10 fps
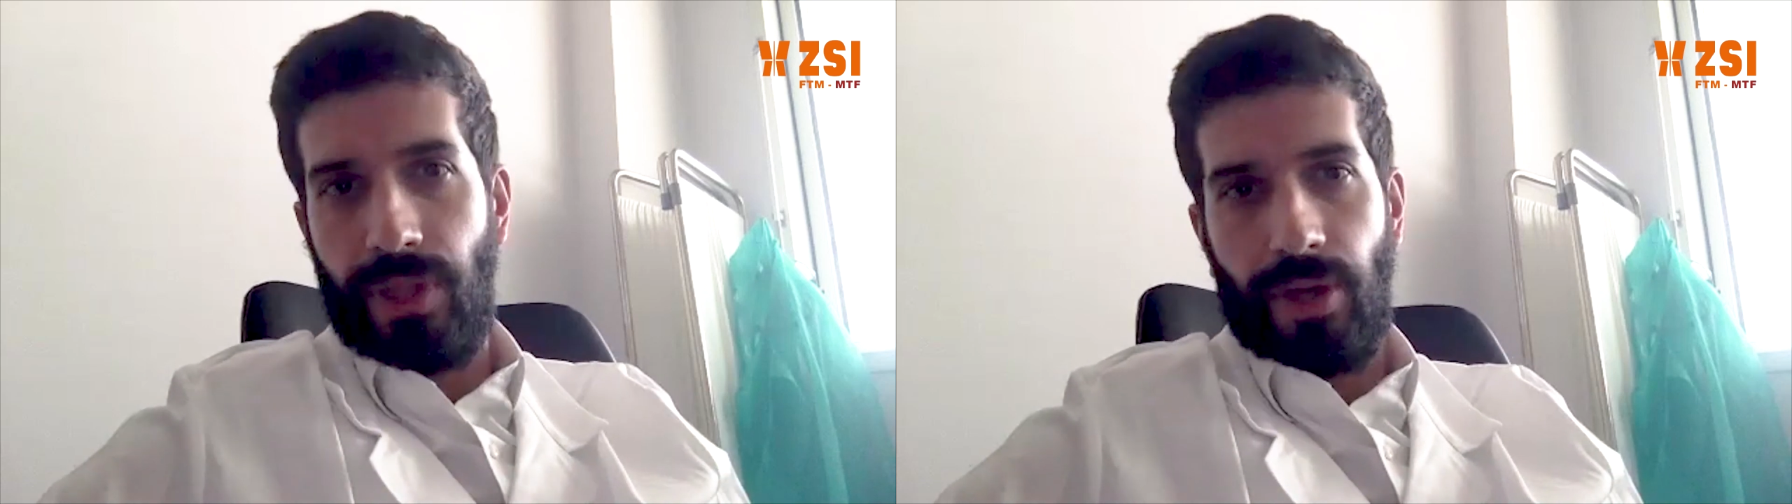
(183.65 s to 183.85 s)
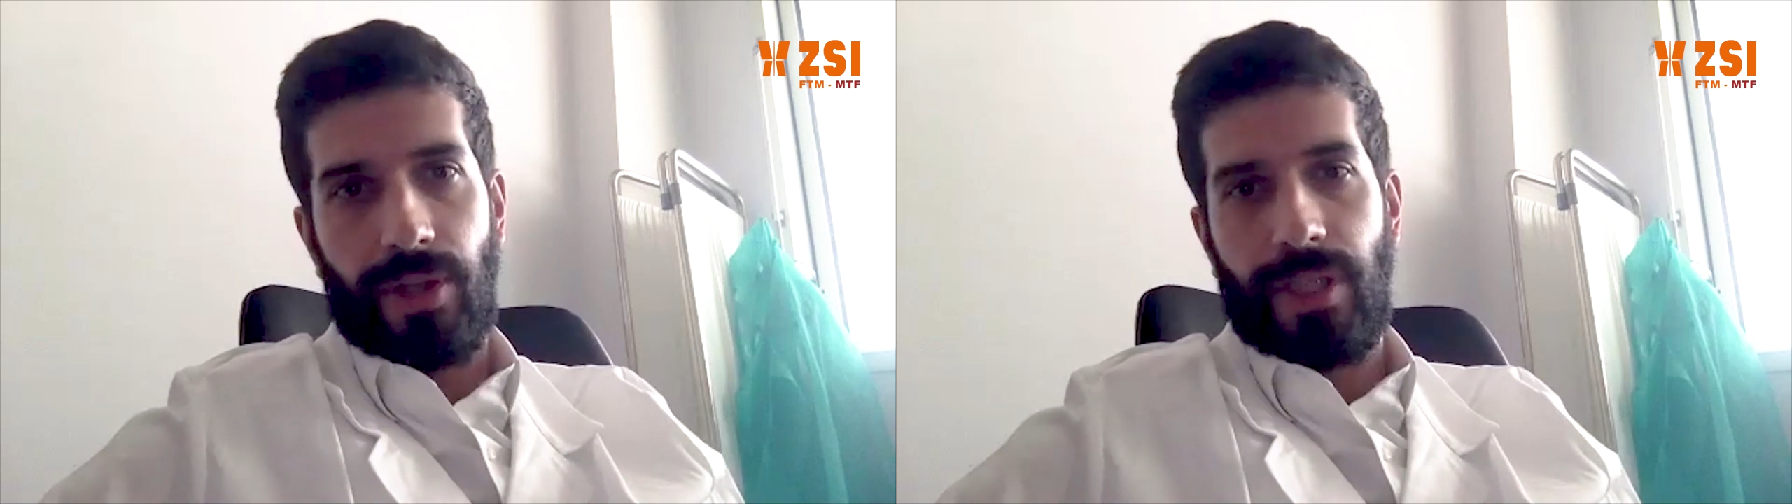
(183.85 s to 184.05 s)

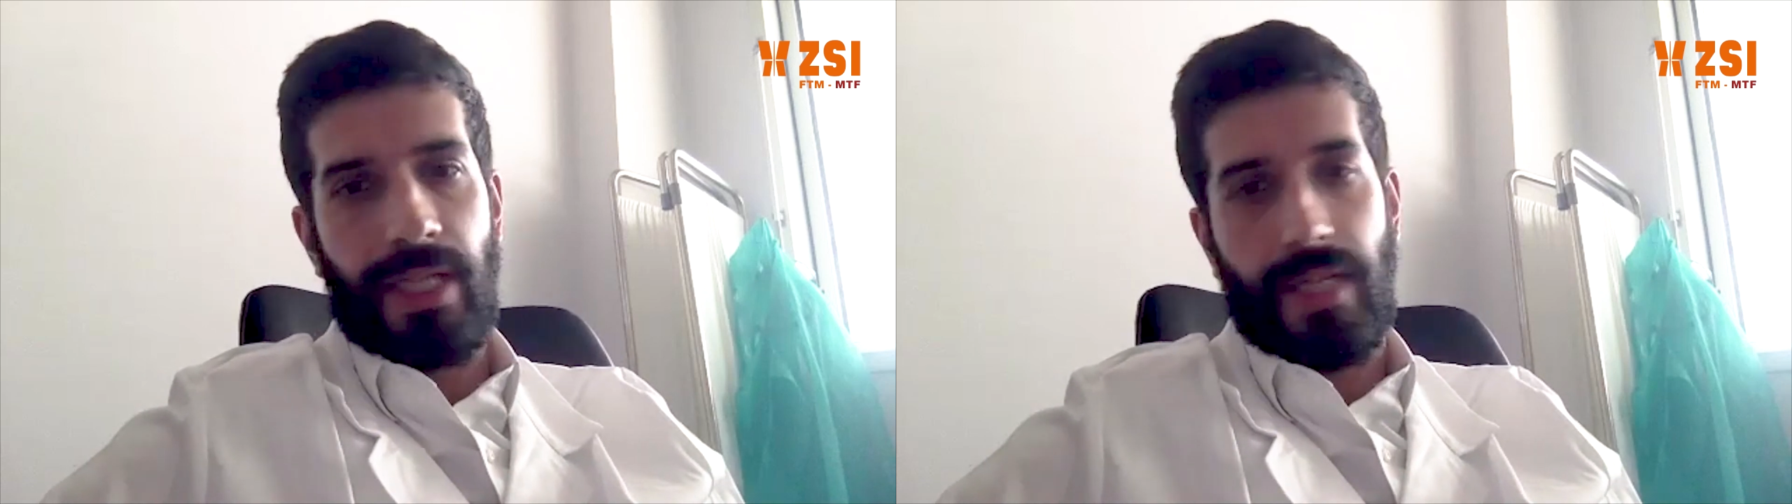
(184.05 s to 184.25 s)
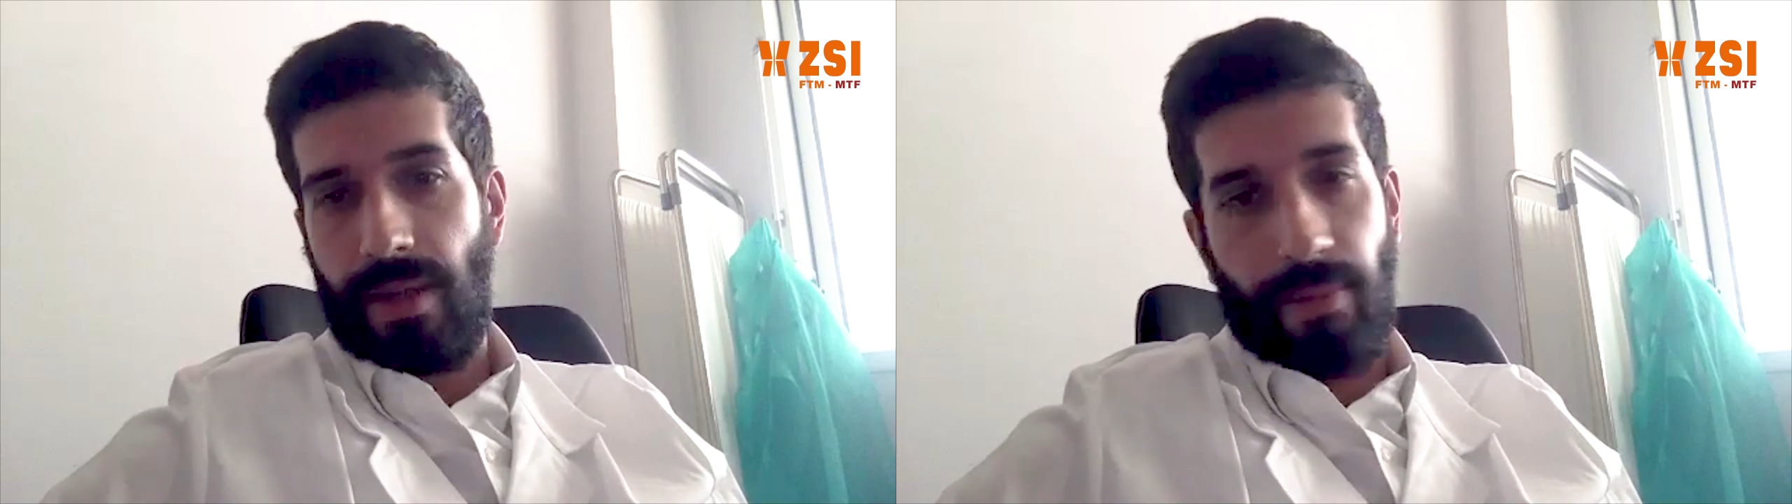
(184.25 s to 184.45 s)

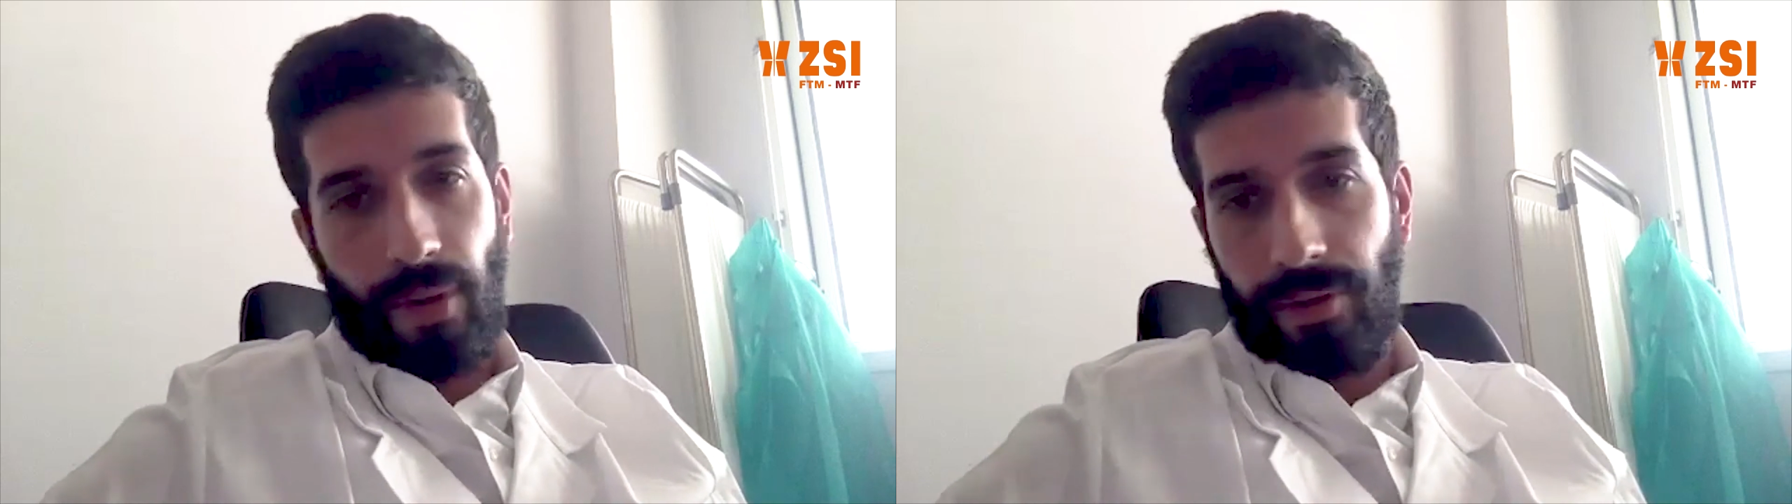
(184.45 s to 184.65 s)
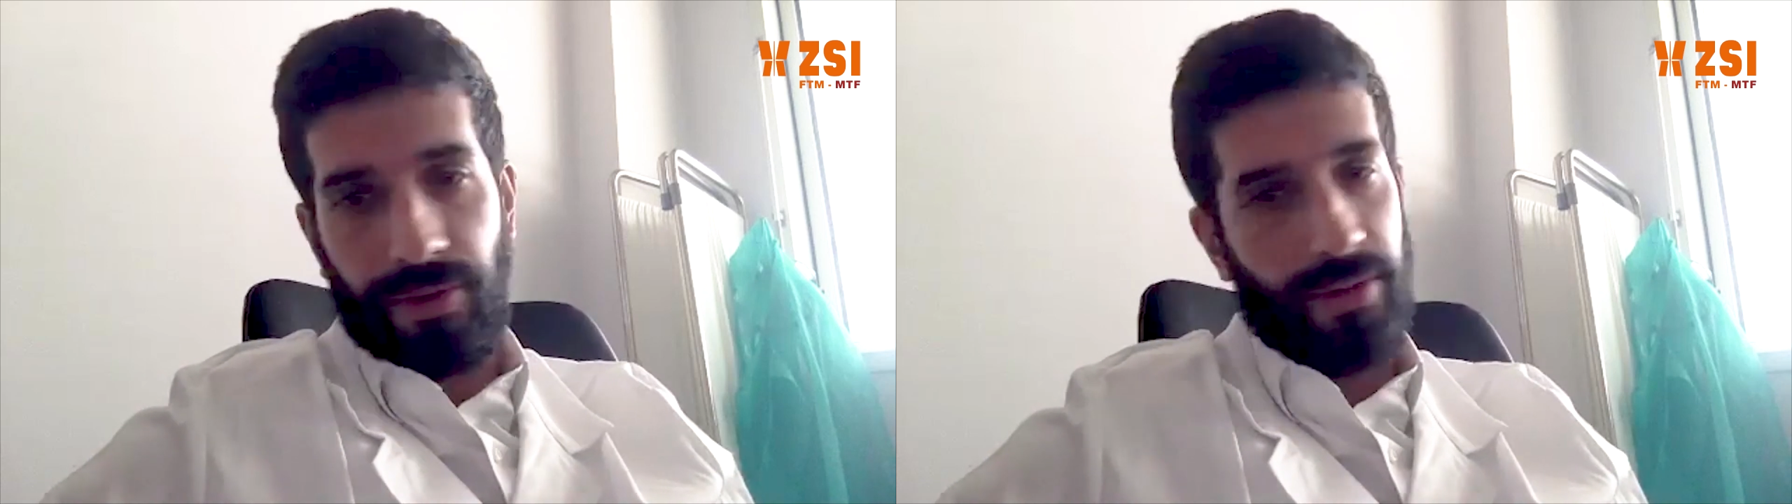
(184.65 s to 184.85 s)
dorsi has a
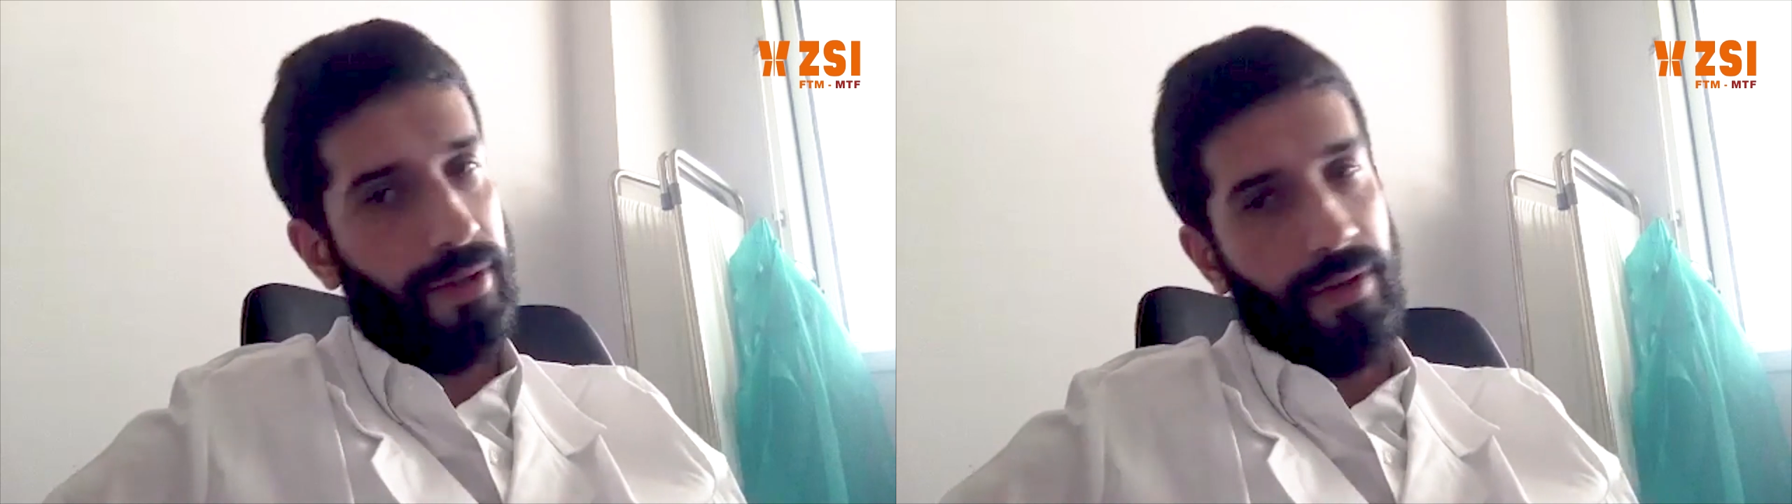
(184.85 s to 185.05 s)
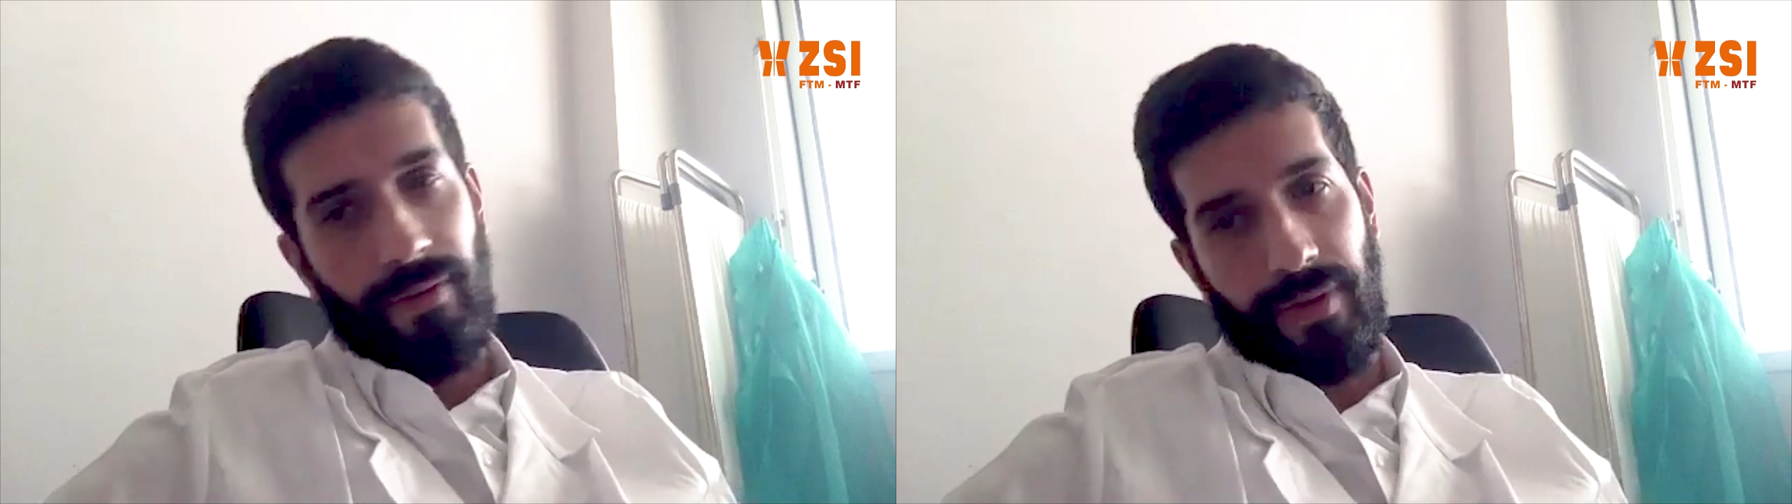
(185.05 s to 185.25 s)
motor
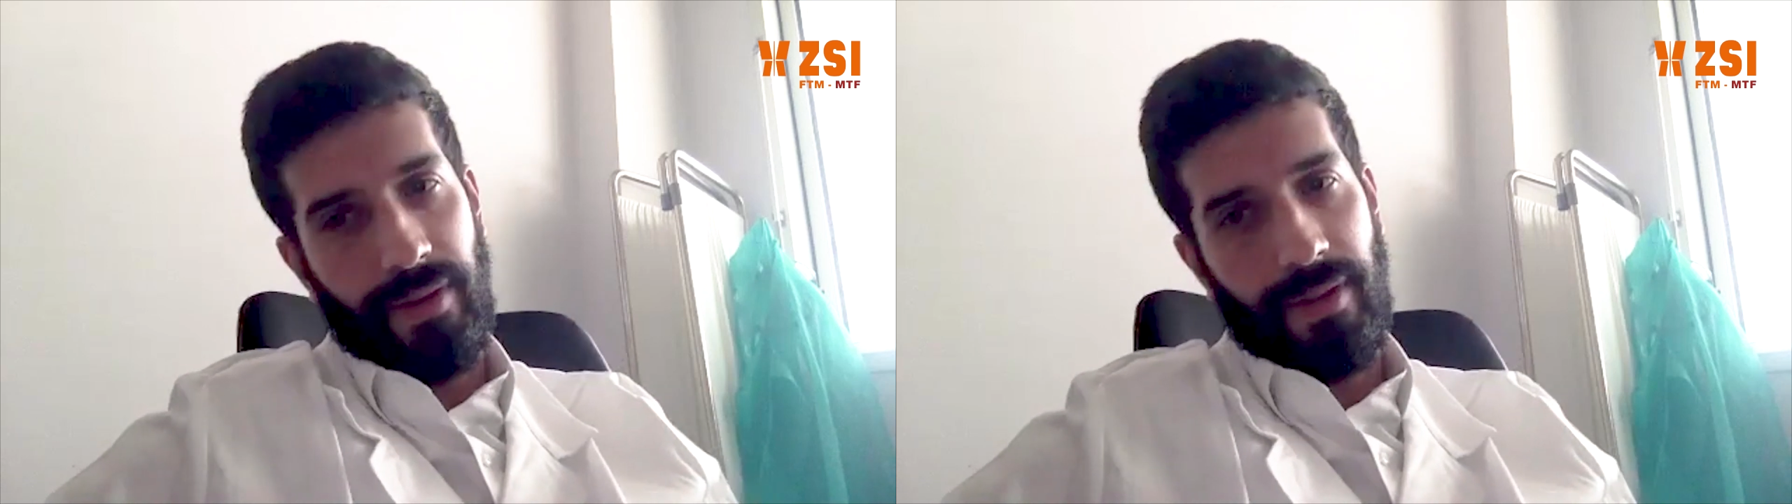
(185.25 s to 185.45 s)
nerve,